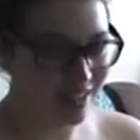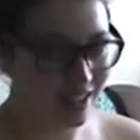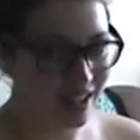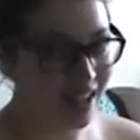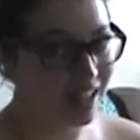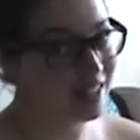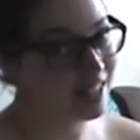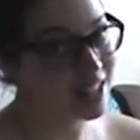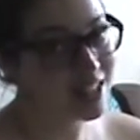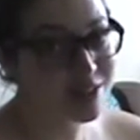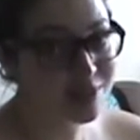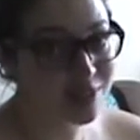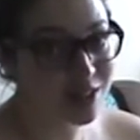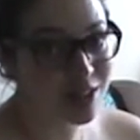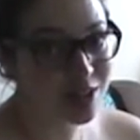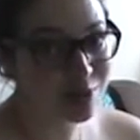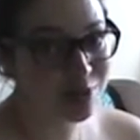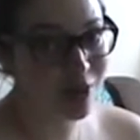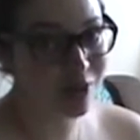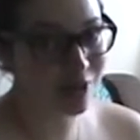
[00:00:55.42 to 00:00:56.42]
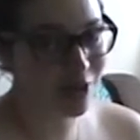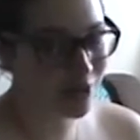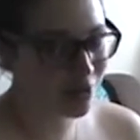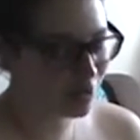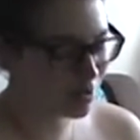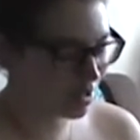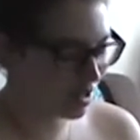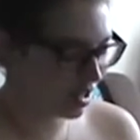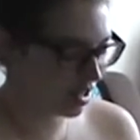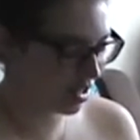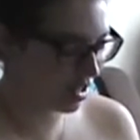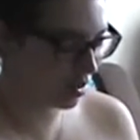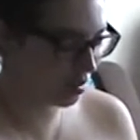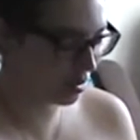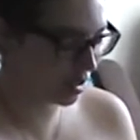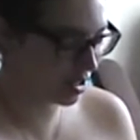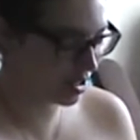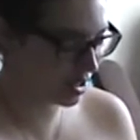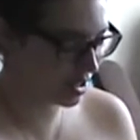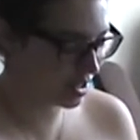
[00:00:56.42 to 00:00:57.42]
at least finish my rows on all the
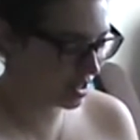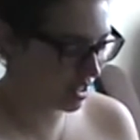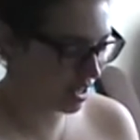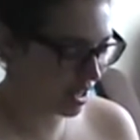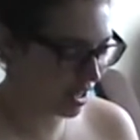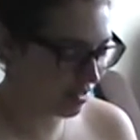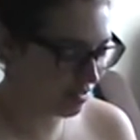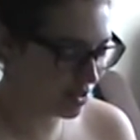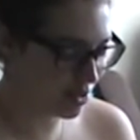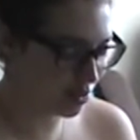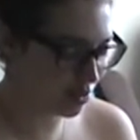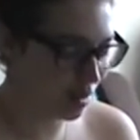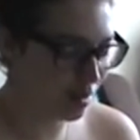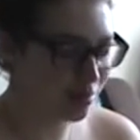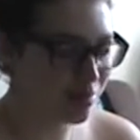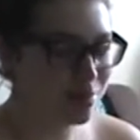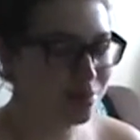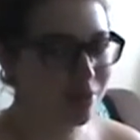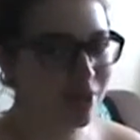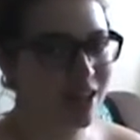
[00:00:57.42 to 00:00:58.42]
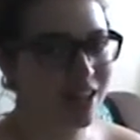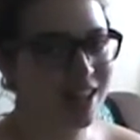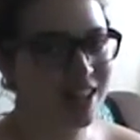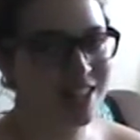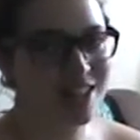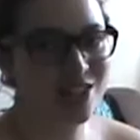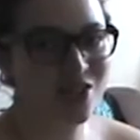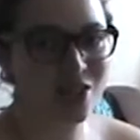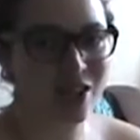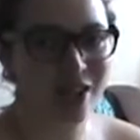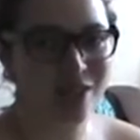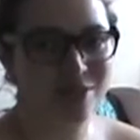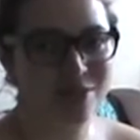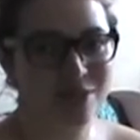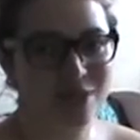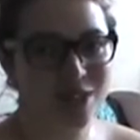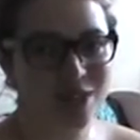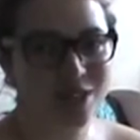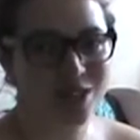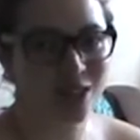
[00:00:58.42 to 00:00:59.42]
projects that I have as whips, but I like to try and
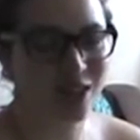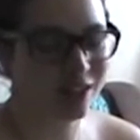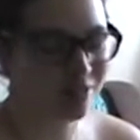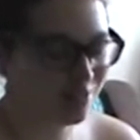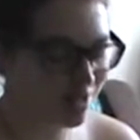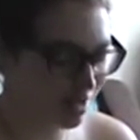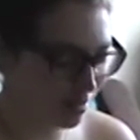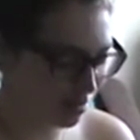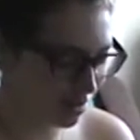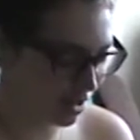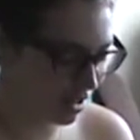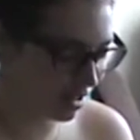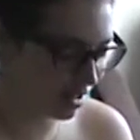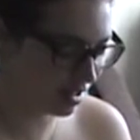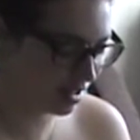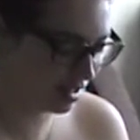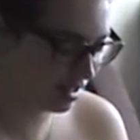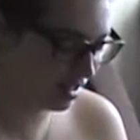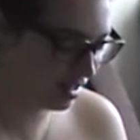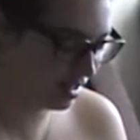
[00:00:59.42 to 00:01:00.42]
finish off something.